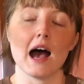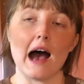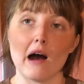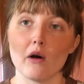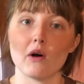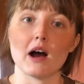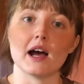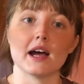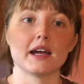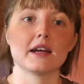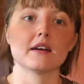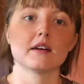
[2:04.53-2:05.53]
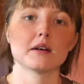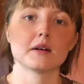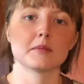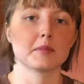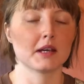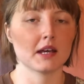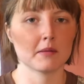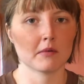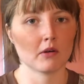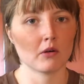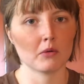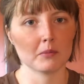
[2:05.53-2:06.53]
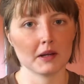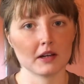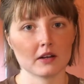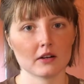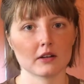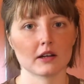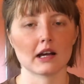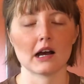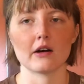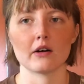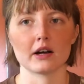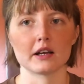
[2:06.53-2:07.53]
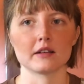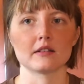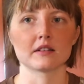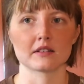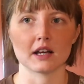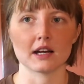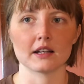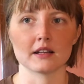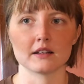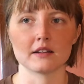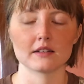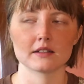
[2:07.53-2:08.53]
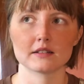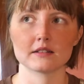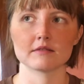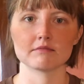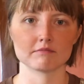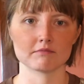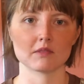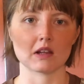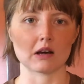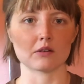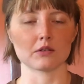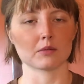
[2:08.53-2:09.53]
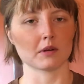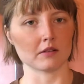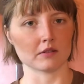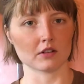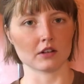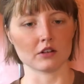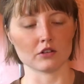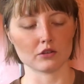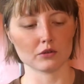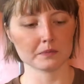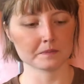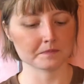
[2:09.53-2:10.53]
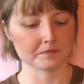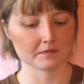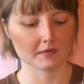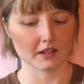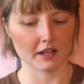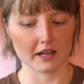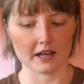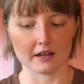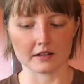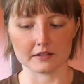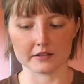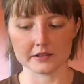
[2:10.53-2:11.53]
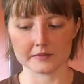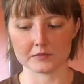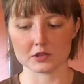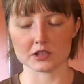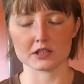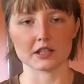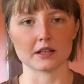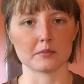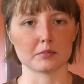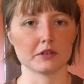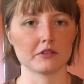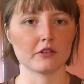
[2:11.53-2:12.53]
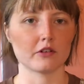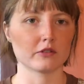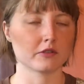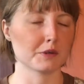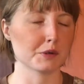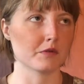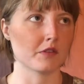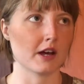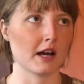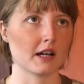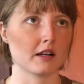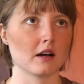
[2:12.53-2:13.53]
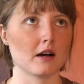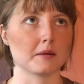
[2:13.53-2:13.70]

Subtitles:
How I became a homemaker, like how I decided that was what I was going to do, and just like a brief overview of that,